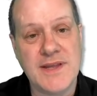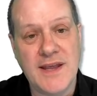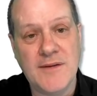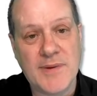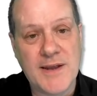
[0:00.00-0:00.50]
The
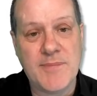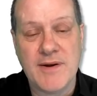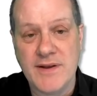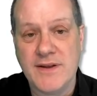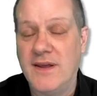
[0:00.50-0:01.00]
in-play
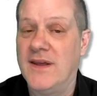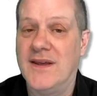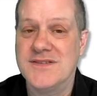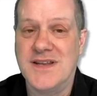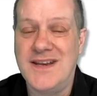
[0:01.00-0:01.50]
period
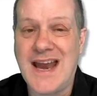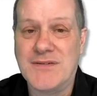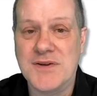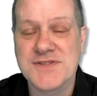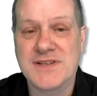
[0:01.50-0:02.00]
is a
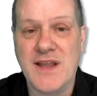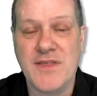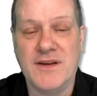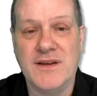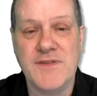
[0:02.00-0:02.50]
narrow
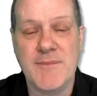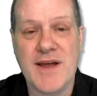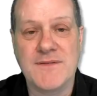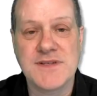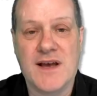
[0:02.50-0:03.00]
slither of the
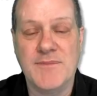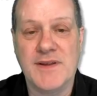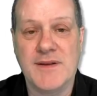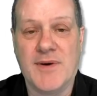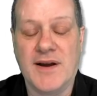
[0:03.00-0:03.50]
amount of time
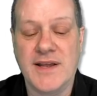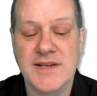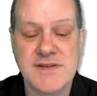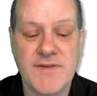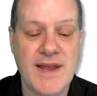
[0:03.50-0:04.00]
that the market
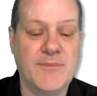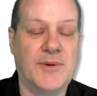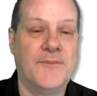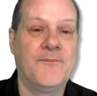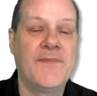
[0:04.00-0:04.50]
is available.